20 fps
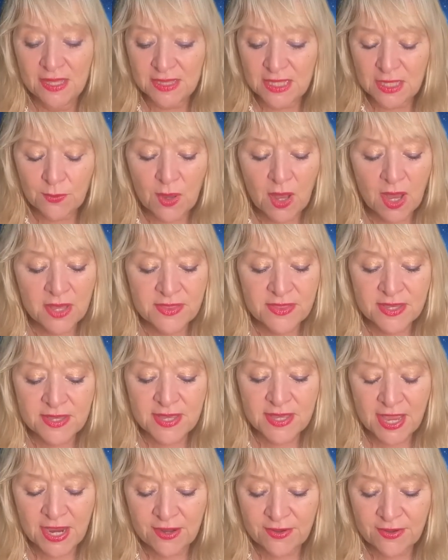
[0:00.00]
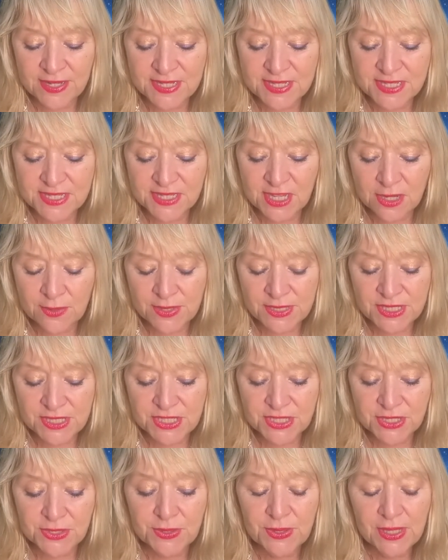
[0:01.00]
There were other areas to go
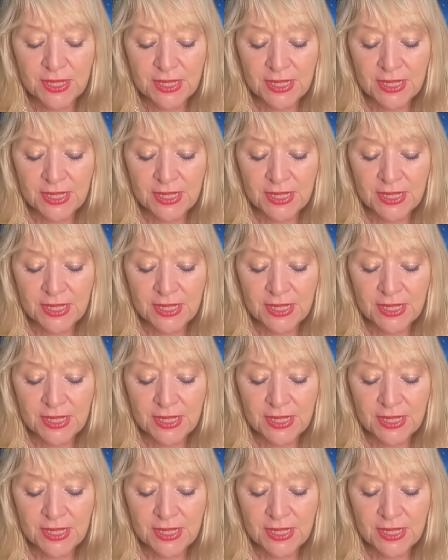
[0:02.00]
into.